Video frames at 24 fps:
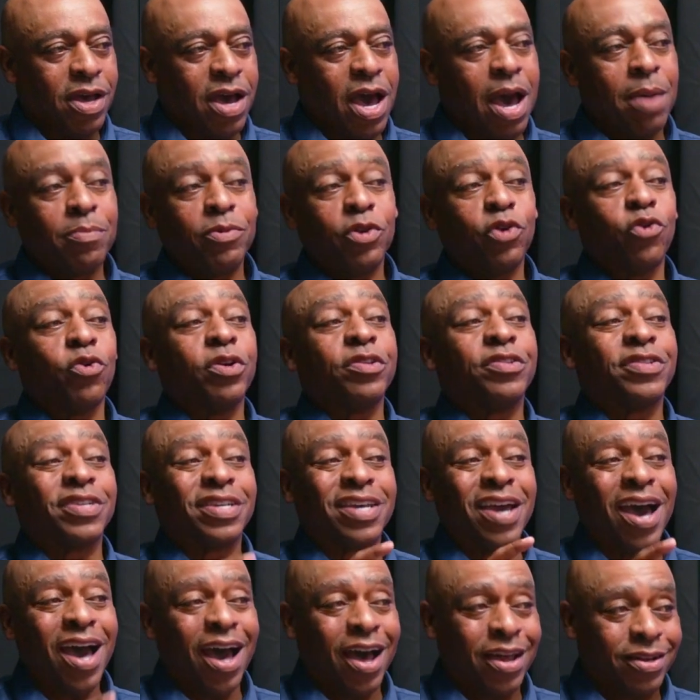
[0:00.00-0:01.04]
I'm doing to
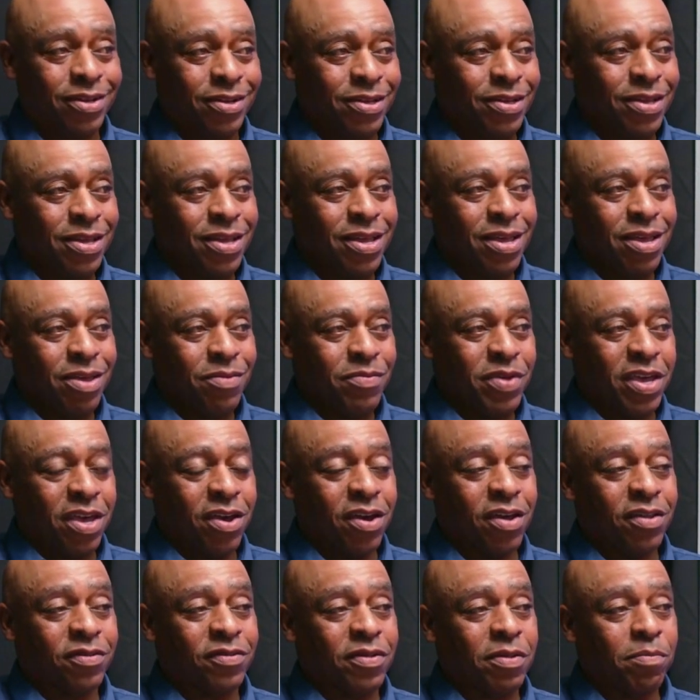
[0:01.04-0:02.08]
God because
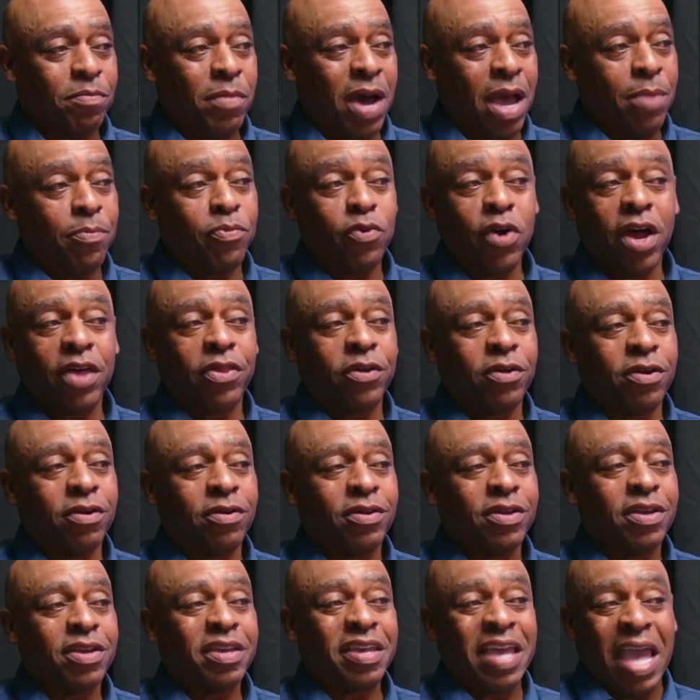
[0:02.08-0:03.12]
wow. my brother
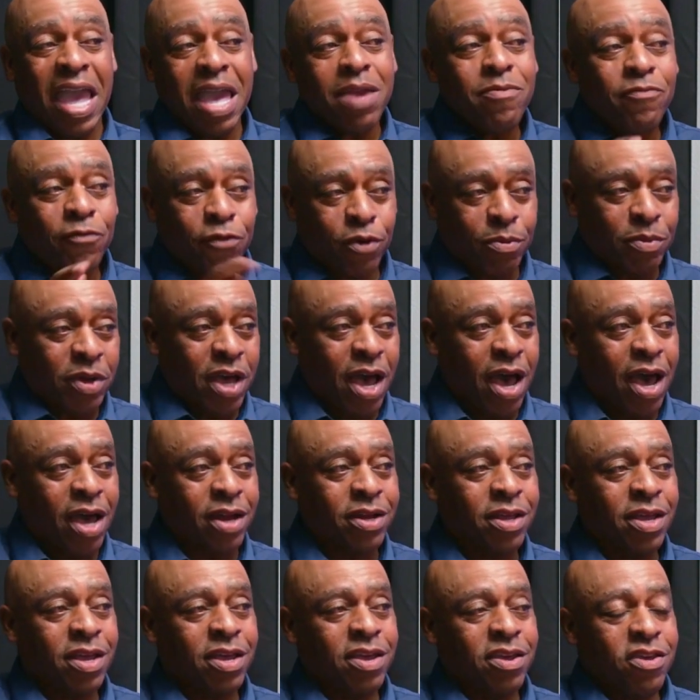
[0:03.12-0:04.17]
came from
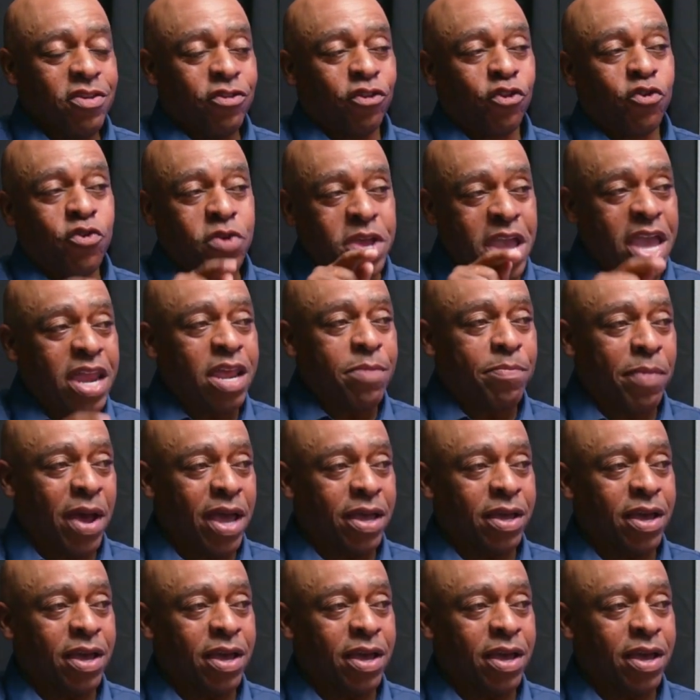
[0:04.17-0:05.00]
God. He's created by